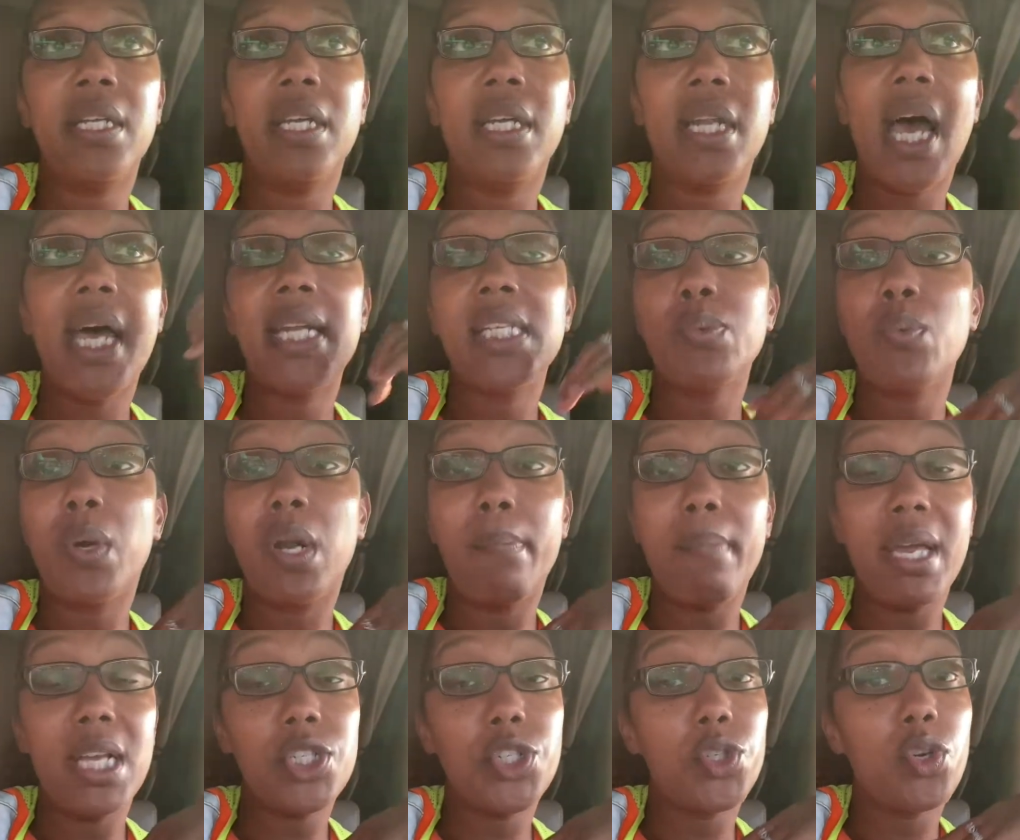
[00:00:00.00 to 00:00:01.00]
and I just want to
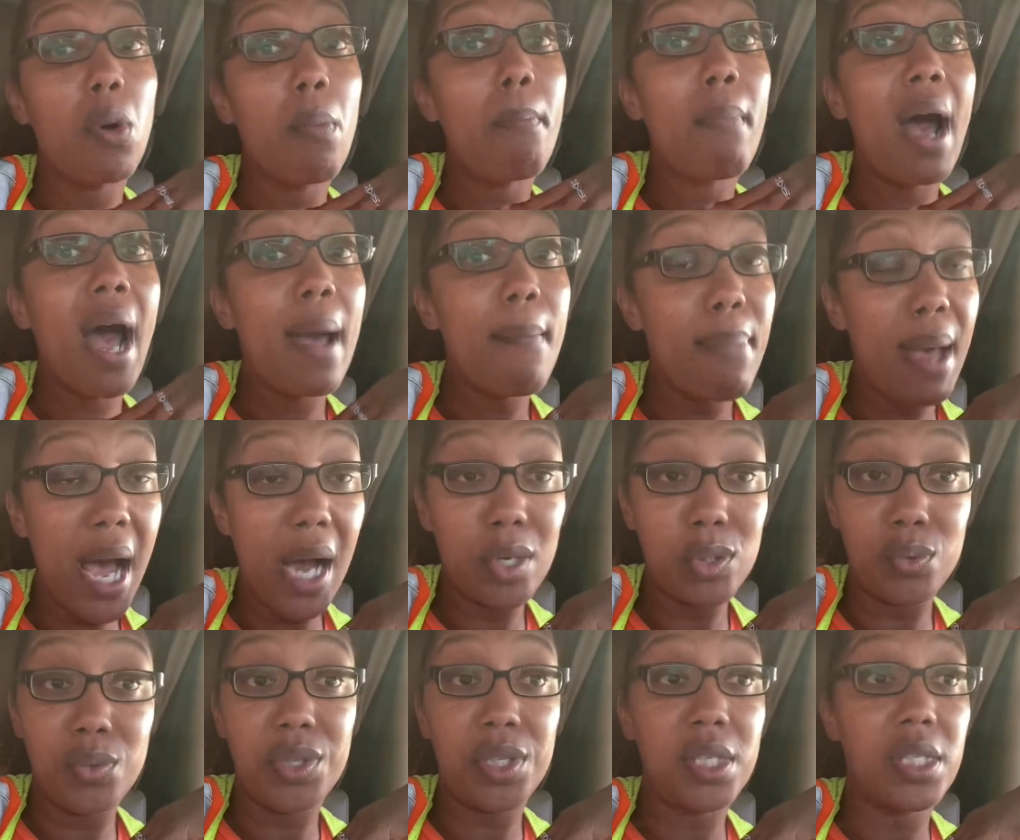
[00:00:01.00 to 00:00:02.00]
make sure my
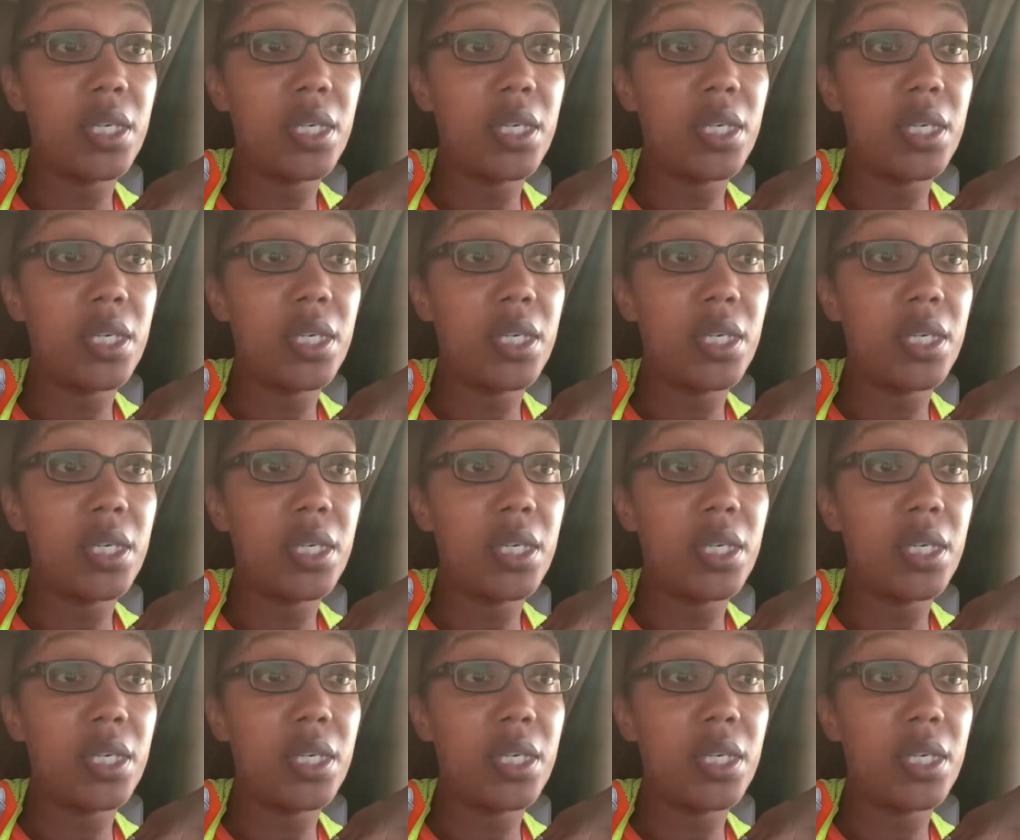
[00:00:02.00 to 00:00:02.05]
boundaries is